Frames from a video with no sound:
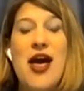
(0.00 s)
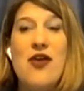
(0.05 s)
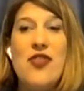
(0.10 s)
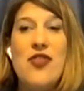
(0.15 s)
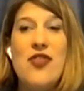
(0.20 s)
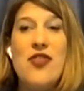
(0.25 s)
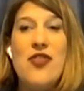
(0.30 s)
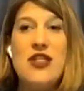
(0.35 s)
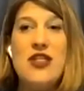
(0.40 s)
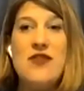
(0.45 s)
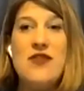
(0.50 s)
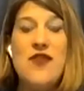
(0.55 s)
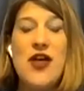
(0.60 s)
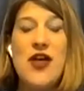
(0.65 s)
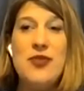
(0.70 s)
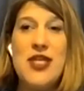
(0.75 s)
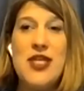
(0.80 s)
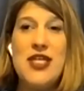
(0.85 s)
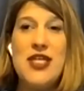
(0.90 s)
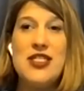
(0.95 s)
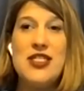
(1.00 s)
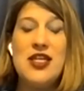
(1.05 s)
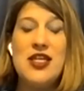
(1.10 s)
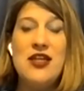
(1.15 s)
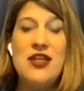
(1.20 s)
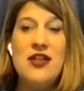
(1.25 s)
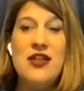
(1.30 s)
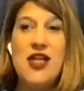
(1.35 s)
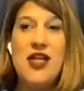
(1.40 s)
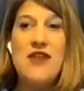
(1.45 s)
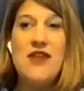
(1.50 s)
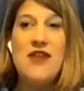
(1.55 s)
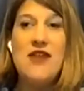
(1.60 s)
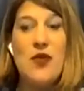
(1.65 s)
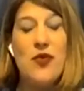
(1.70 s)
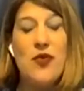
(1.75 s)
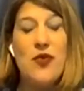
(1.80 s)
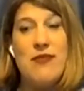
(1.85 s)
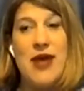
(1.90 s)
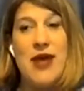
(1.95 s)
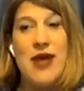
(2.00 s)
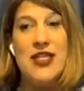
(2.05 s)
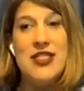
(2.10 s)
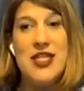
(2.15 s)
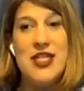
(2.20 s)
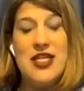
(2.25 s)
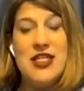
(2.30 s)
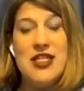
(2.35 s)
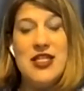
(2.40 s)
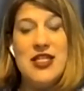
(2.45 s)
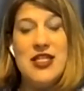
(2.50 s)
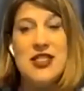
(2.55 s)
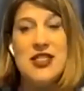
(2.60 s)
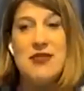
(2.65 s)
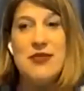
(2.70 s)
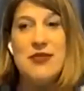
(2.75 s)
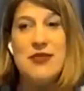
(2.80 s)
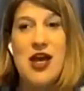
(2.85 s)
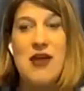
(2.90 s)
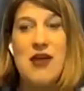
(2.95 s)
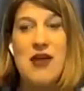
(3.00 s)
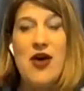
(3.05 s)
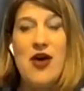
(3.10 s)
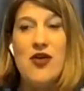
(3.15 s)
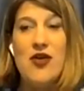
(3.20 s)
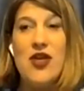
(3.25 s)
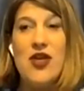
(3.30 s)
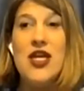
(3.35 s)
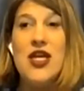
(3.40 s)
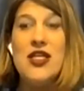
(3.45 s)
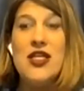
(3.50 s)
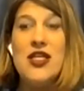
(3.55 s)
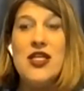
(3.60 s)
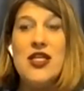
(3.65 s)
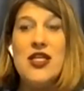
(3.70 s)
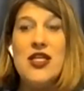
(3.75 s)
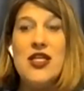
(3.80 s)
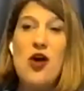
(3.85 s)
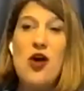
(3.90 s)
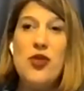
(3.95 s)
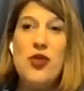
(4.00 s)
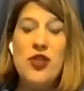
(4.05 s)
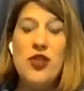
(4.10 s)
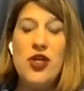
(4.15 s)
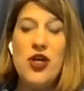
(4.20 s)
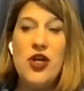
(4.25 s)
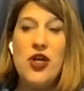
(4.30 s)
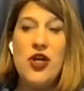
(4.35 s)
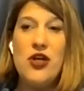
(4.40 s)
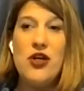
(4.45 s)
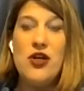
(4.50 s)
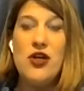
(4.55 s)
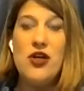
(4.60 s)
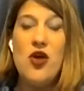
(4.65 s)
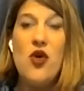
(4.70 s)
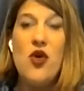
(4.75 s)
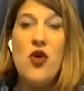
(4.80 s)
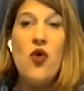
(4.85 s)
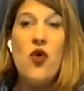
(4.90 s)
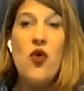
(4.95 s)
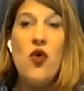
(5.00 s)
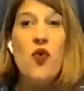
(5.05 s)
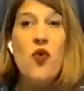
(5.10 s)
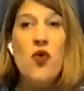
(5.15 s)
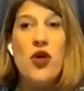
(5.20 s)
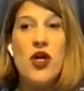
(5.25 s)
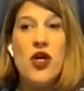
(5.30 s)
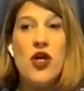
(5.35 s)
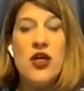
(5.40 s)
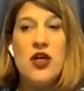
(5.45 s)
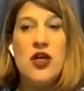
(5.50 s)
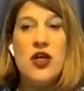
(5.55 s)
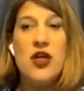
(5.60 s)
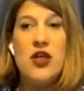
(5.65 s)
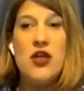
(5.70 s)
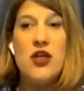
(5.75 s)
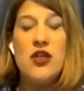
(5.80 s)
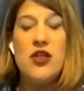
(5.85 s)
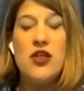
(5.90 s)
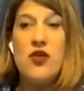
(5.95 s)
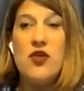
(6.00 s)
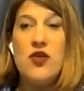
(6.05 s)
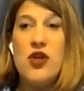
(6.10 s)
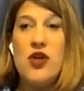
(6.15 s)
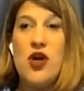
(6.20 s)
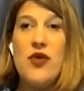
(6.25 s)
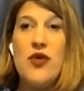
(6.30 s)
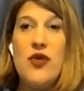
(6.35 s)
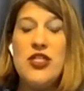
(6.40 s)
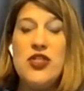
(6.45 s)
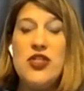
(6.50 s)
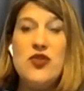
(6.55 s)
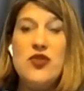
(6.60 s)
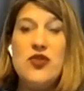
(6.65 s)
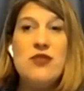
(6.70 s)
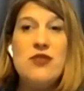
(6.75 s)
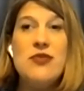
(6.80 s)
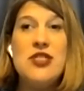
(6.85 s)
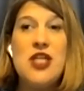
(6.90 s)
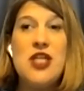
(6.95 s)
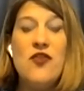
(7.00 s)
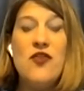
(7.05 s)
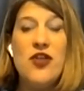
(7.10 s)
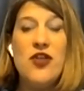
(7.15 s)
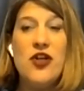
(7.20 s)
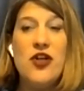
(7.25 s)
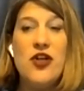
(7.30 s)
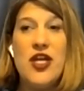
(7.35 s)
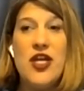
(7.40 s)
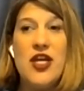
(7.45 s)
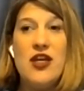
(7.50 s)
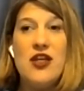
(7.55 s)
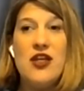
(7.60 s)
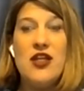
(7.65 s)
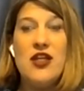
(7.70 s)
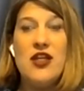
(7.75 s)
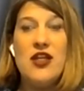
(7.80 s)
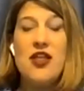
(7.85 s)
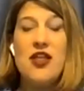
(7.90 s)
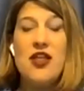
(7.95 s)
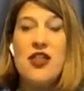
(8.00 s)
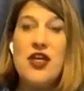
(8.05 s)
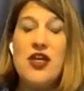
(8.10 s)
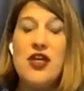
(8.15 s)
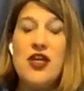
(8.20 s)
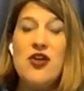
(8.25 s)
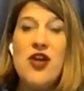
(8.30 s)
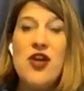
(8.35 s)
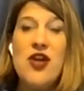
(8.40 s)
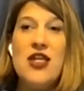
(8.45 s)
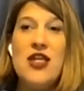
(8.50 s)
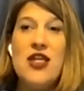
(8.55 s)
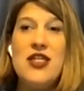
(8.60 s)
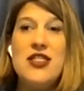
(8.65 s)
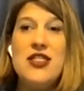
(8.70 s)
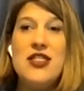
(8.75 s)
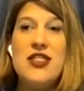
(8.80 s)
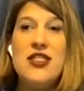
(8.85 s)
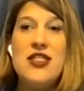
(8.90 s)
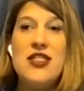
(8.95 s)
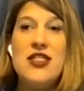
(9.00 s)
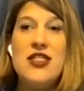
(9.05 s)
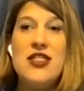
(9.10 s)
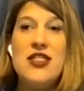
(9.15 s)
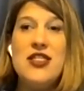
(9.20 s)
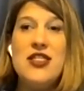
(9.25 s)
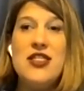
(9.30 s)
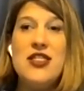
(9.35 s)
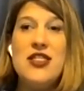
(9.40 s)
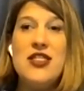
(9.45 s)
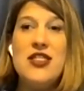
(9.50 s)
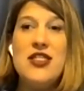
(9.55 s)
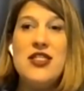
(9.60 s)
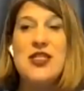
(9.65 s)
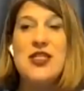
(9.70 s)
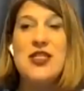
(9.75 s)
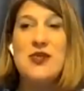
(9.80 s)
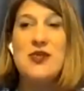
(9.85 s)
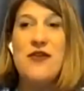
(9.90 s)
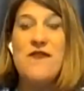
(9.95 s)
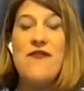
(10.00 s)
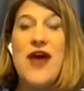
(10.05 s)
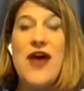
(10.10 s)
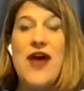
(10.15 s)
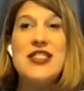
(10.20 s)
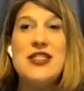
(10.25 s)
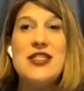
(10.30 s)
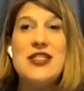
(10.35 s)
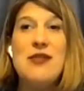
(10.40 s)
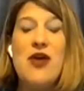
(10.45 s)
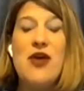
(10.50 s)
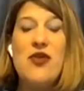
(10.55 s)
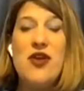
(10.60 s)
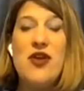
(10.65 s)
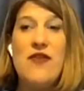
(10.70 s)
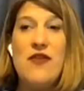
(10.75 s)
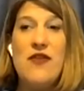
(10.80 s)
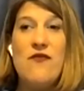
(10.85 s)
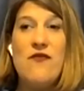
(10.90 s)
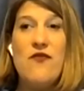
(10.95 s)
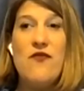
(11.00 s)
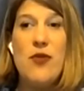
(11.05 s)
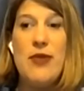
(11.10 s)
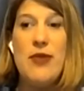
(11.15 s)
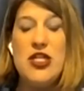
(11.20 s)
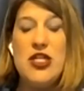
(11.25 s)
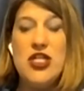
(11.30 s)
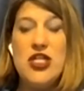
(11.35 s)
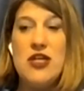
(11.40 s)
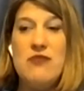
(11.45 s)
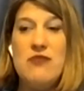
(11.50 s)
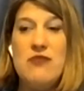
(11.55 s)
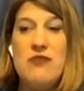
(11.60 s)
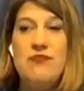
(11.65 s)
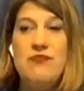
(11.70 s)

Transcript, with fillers: they developed that skill and if they wouldn't mind taking some time out to help you learn. Or you can always do some self learning. The internet is an amazing place with a vast amount of information.